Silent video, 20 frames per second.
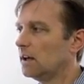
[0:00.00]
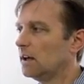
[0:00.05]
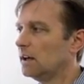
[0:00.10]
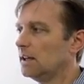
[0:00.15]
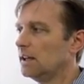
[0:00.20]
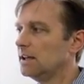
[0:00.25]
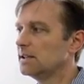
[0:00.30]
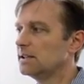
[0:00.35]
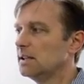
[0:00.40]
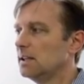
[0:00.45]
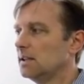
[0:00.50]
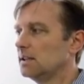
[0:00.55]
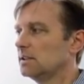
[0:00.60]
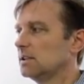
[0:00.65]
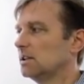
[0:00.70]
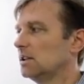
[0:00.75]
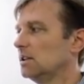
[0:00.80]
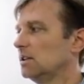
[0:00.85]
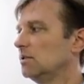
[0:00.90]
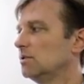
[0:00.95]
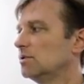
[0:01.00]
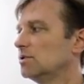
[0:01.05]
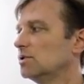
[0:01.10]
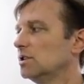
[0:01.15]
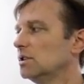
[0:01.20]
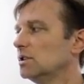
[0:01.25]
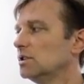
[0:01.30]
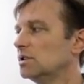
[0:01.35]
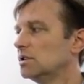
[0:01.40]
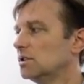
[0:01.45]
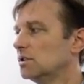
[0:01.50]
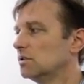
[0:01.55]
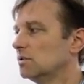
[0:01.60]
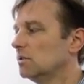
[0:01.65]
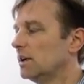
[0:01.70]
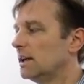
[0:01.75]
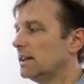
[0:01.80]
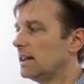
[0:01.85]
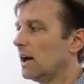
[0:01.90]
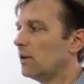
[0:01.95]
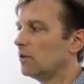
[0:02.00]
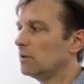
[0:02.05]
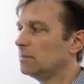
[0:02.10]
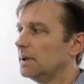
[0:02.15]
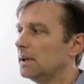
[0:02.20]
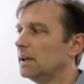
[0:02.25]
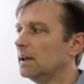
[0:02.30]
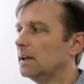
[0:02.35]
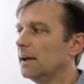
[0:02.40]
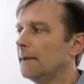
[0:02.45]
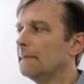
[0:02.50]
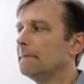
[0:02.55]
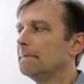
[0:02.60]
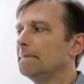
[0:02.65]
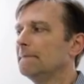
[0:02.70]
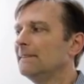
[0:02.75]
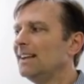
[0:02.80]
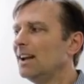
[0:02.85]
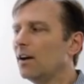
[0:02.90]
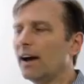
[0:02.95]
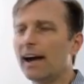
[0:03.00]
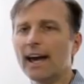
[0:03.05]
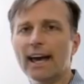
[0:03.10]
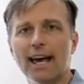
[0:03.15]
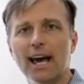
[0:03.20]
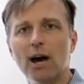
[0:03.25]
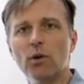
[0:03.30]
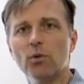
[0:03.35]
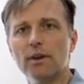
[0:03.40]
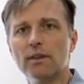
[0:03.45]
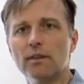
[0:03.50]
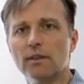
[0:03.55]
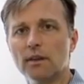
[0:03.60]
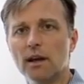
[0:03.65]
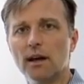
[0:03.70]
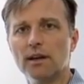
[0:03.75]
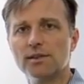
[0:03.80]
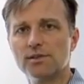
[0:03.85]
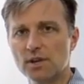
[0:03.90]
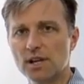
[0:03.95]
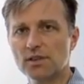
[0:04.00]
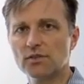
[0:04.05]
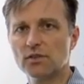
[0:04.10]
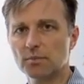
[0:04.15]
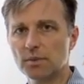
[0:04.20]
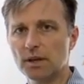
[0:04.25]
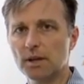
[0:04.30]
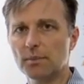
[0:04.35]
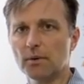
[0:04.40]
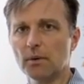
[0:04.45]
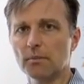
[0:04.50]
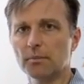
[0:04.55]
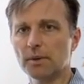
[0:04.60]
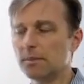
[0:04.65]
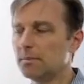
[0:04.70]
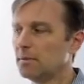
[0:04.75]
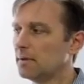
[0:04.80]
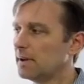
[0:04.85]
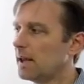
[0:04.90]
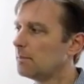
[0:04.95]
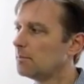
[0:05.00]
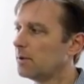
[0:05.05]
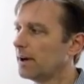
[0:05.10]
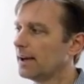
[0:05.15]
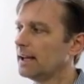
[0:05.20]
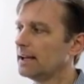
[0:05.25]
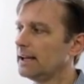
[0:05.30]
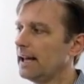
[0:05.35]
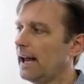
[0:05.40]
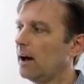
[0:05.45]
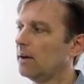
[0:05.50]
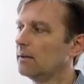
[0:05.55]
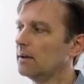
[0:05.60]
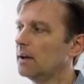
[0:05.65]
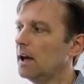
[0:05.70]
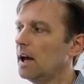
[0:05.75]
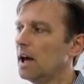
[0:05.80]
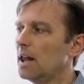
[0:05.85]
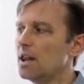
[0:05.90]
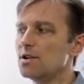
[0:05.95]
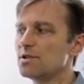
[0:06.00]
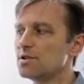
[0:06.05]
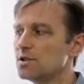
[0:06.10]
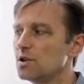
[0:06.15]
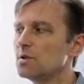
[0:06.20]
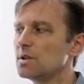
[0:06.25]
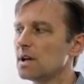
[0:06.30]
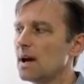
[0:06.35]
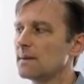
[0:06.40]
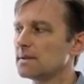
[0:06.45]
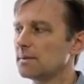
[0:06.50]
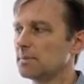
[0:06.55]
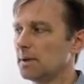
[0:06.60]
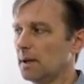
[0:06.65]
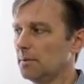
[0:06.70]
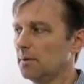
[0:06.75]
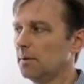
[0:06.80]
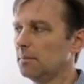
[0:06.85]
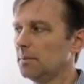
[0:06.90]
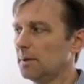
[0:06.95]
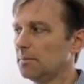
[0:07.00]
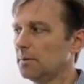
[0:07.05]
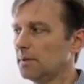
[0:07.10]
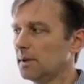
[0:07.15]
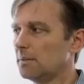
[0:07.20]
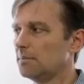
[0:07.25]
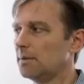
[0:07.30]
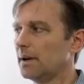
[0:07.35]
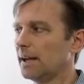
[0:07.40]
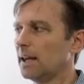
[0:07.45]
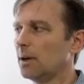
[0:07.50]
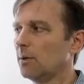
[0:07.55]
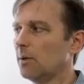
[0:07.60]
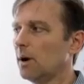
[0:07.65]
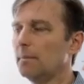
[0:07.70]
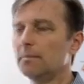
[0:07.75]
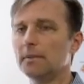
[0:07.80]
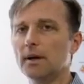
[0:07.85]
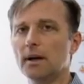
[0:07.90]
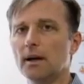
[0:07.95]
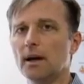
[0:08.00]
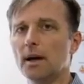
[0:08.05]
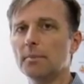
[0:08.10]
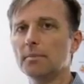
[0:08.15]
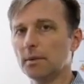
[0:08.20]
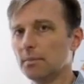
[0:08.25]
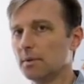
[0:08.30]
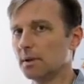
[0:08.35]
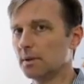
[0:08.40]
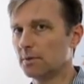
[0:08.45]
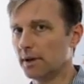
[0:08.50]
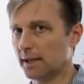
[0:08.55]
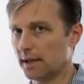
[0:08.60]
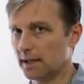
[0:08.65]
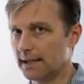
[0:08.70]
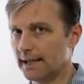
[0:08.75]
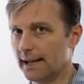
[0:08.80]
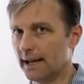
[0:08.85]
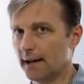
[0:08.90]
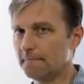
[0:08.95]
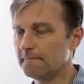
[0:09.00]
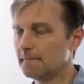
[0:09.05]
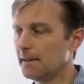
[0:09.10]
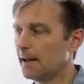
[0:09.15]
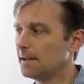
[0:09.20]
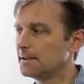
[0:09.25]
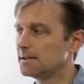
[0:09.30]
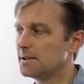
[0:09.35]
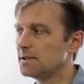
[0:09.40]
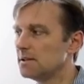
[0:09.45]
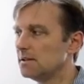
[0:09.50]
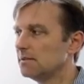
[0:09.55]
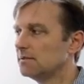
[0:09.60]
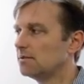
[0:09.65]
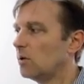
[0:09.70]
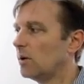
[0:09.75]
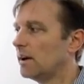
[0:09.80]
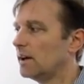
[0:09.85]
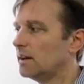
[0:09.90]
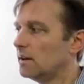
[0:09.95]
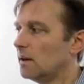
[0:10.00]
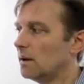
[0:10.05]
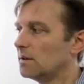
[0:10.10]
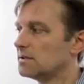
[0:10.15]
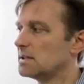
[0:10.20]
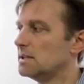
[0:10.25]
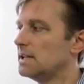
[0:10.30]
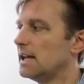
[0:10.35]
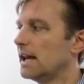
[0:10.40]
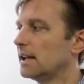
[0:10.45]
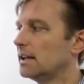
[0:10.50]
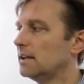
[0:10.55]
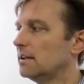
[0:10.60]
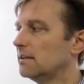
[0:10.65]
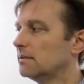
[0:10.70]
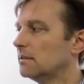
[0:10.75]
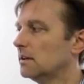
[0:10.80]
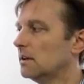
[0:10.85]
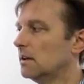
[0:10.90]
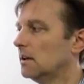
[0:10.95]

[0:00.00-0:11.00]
These things you shouldn't do, and that would be, hang out with stressful people, people that bring you down. There's two types of people, people that bring you up and people that bring you down. Just avoid those negative,